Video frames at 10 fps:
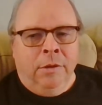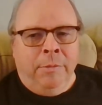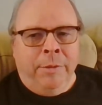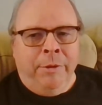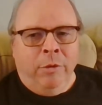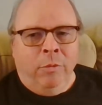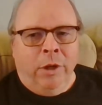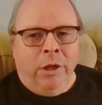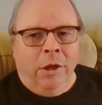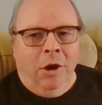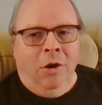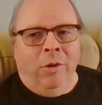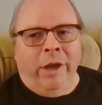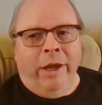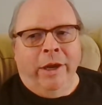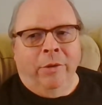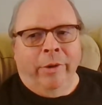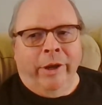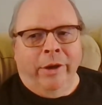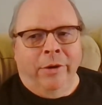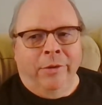Maybe it will. Okay, here we go.